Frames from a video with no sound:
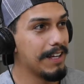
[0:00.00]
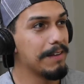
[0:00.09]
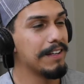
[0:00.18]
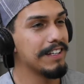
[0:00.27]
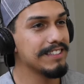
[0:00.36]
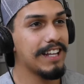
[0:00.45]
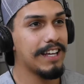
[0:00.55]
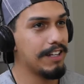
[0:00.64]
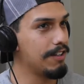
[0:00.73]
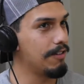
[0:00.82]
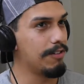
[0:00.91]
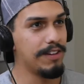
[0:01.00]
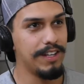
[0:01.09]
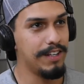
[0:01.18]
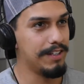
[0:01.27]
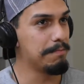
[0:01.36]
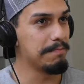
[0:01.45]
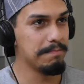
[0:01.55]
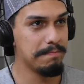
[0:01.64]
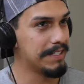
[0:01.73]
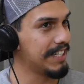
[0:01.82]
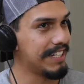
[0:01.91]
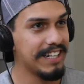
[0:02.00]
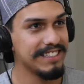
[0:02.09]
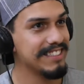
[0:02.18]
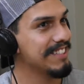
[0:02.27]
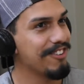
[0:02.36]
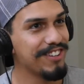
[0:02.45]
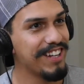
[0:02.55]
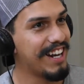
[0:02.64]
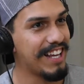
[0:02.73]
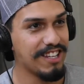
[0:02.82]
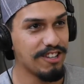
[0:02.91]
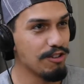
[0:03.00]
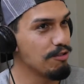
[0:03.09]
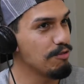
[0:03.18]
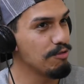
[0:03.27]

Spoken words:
he was like, me sacaste de onda, like you.